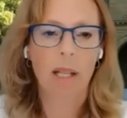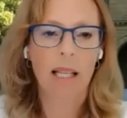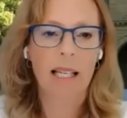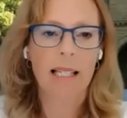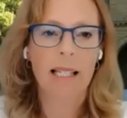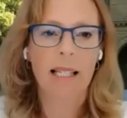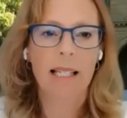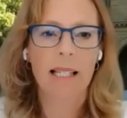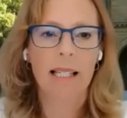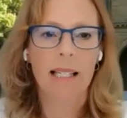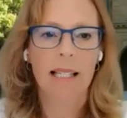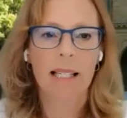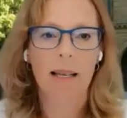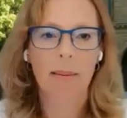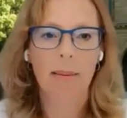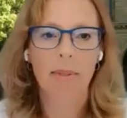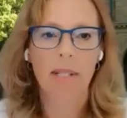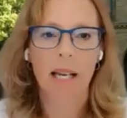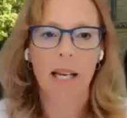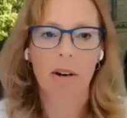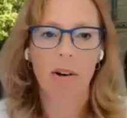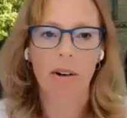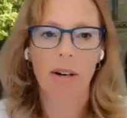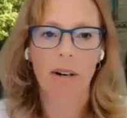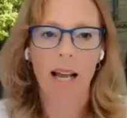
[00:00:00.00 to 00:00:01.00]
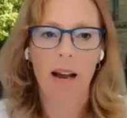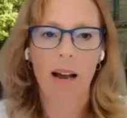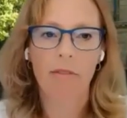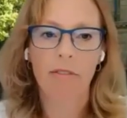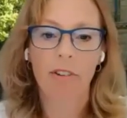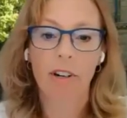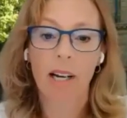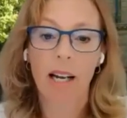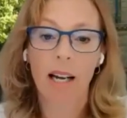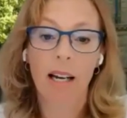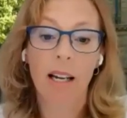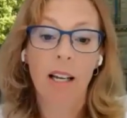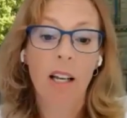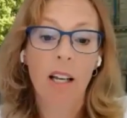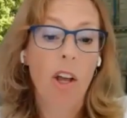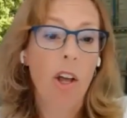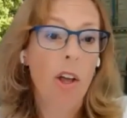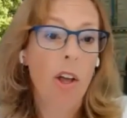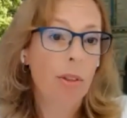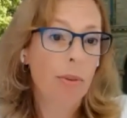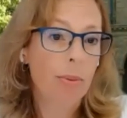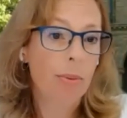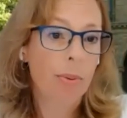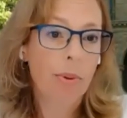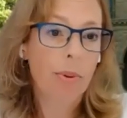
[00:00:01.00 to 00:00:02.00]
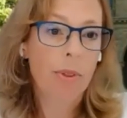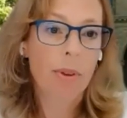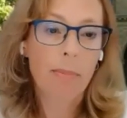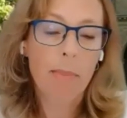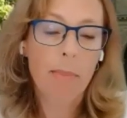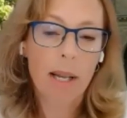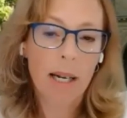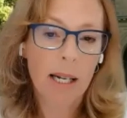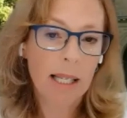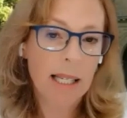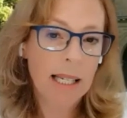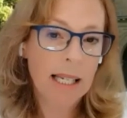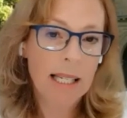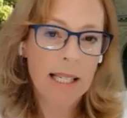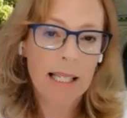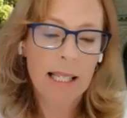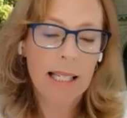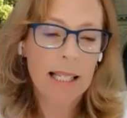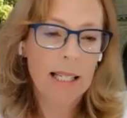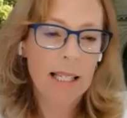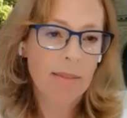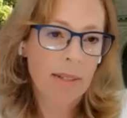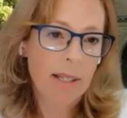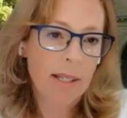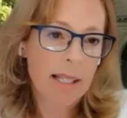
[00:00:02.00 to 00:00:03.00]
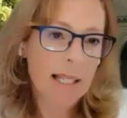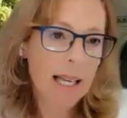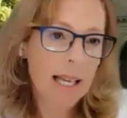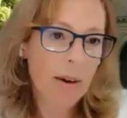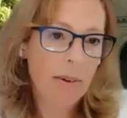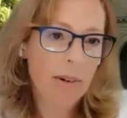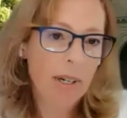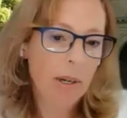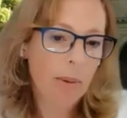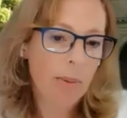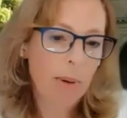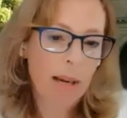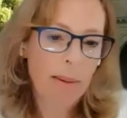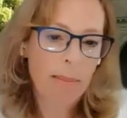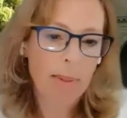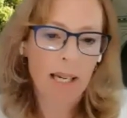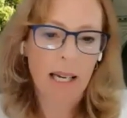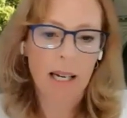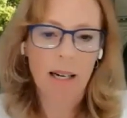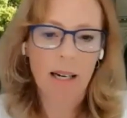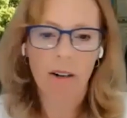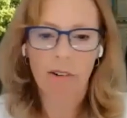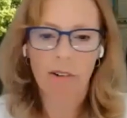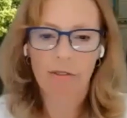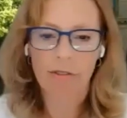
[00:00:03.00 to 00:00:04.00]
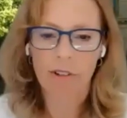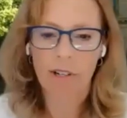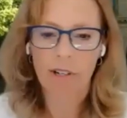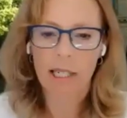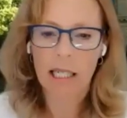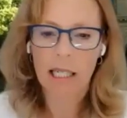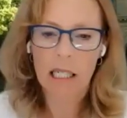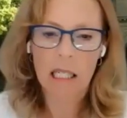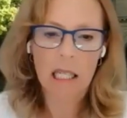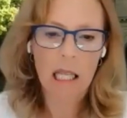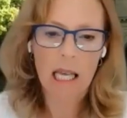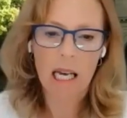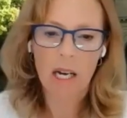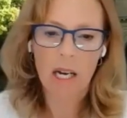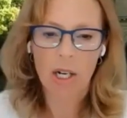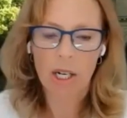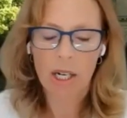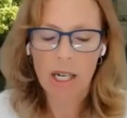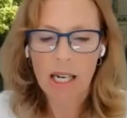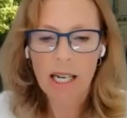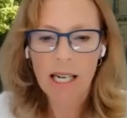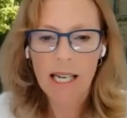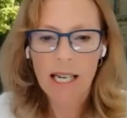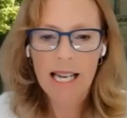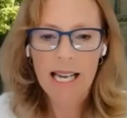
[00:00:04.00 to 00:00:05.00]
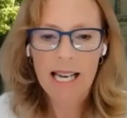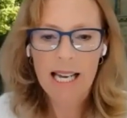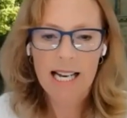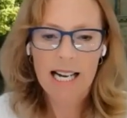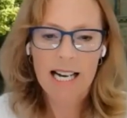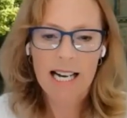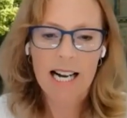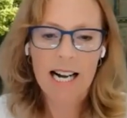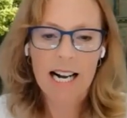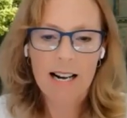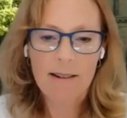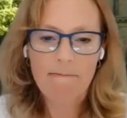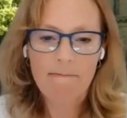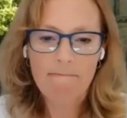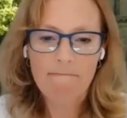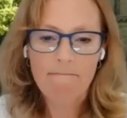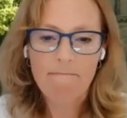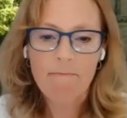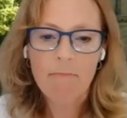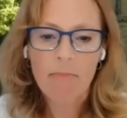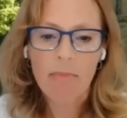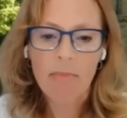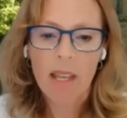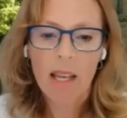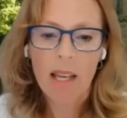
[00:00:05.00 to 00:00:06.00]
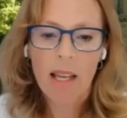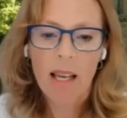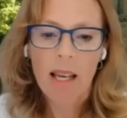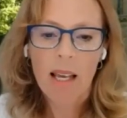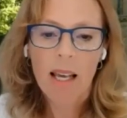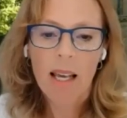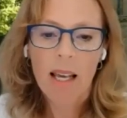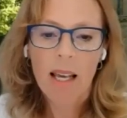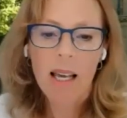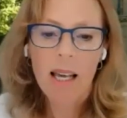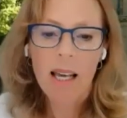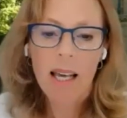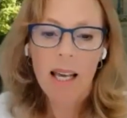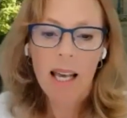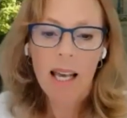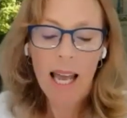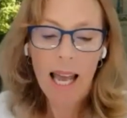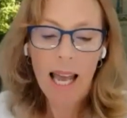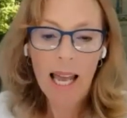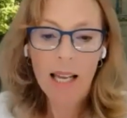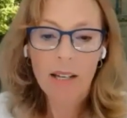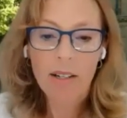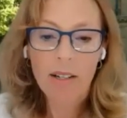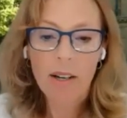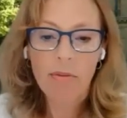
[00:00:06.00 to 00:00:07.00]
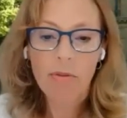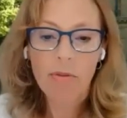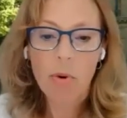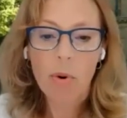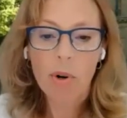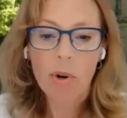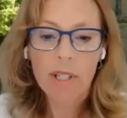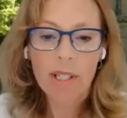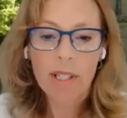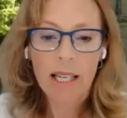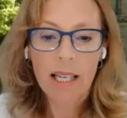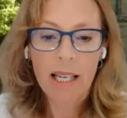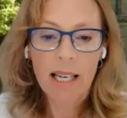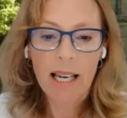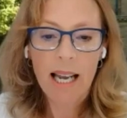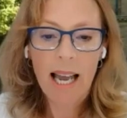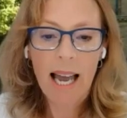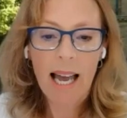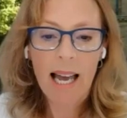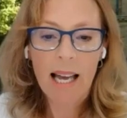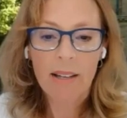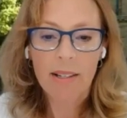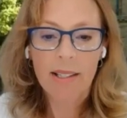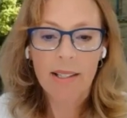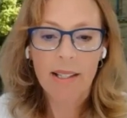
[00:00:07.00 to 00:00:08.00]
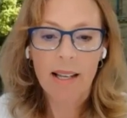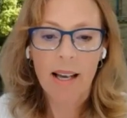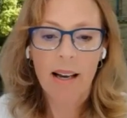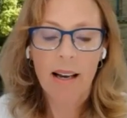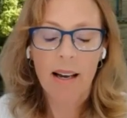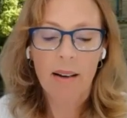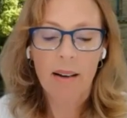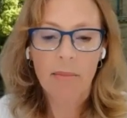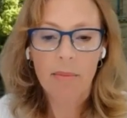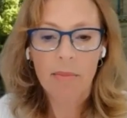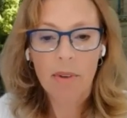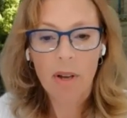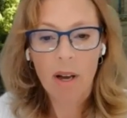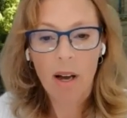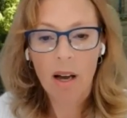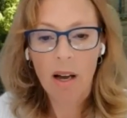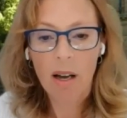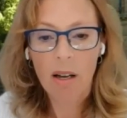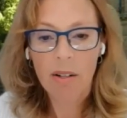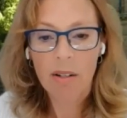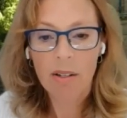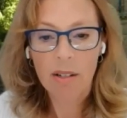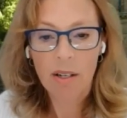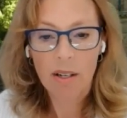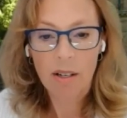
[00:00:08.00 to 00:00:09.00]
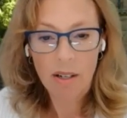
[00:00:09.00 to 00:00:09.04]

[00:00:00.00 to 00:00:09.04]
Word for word: places in sub Saharan Africa, through the Middle East, even Saudi Arabia, our friends there. Um, and of course, it has um, uh,